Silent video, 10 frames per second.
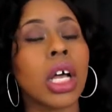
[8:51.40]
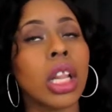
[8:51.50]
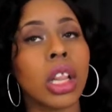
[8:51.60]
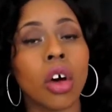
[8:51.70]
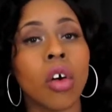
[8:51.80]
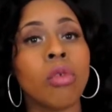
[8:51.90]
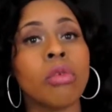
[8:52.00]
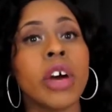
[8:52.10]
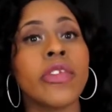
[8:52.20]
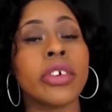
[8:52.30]

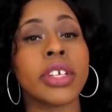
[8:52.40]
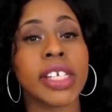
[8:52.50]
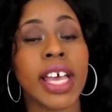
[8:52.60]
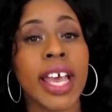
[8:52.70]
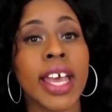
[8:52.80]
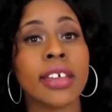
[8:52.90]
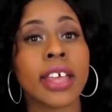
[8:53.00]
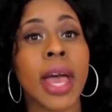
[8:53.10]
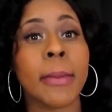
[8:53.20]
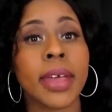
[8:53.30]
Glow for days.
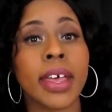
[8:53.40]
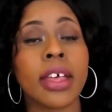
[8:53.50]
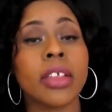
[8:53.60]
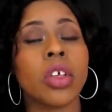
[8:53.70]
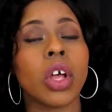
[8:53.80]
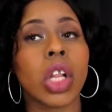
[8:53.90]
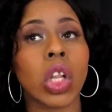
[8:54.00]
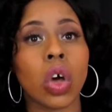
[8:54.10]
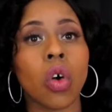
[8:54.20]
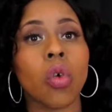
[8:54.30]
I mean
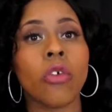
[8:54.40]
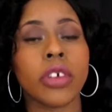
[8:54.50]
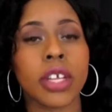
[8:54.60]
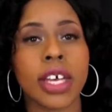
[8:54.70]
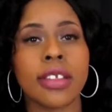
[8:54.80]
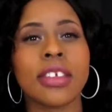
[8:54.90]
glow for days.